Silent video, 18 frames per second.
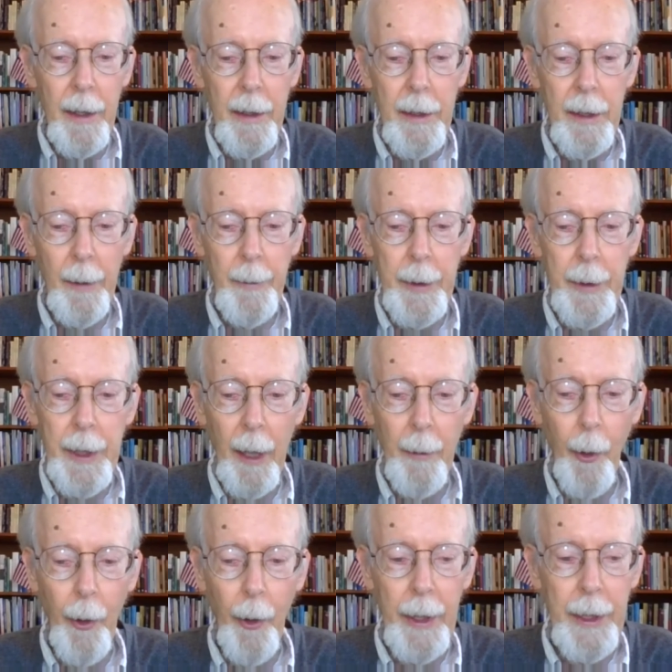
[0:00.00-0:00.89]
Some
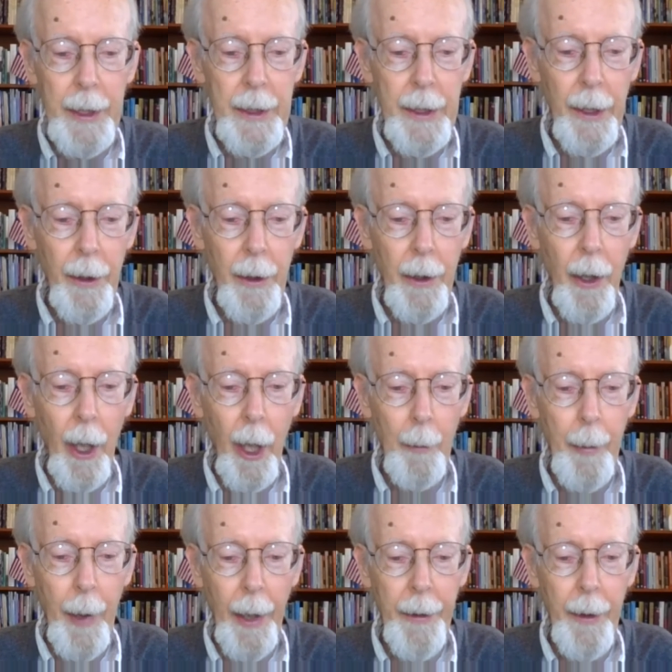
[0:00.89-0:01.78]
ceremonies still
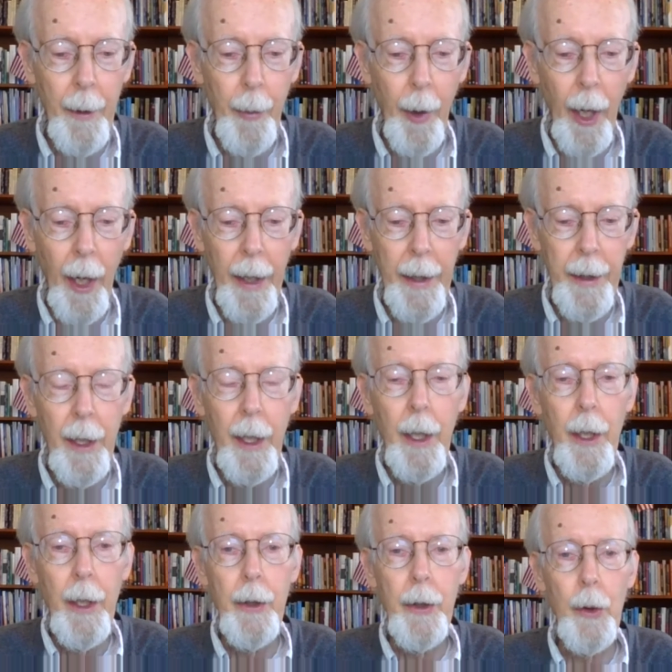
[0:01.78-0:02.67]
call upon the bride
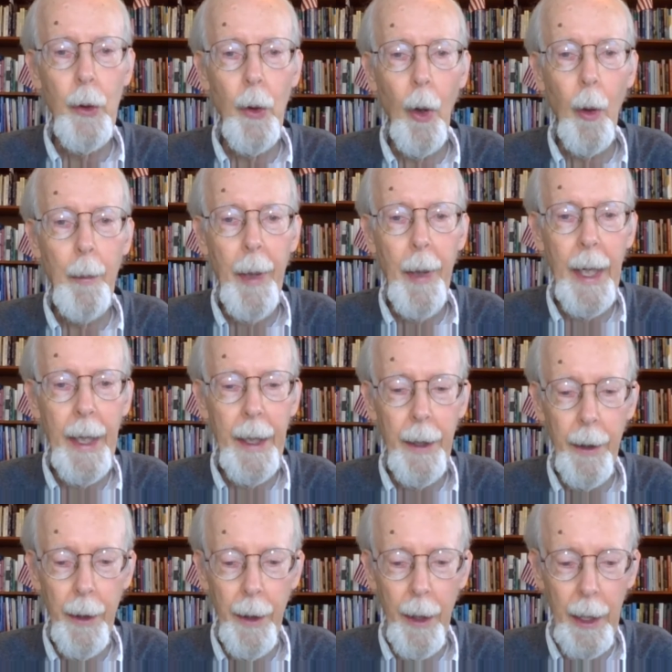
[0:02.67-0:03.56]
to obey
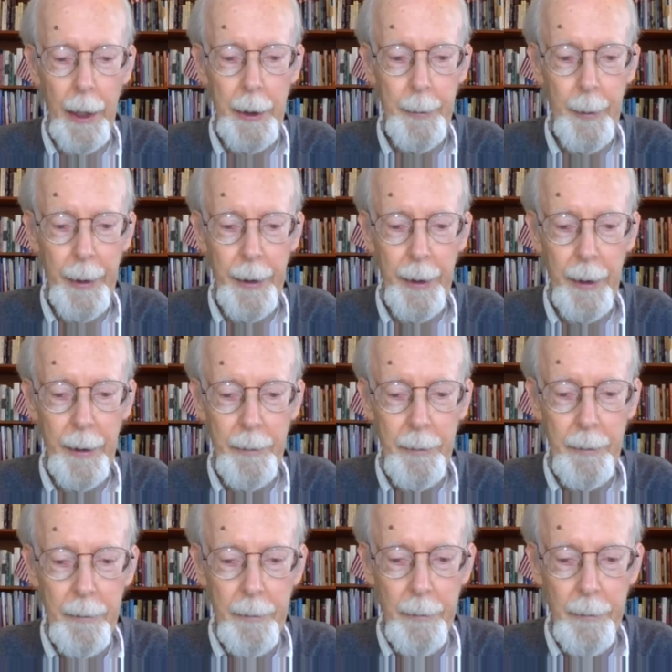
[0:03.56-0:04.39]
her husband.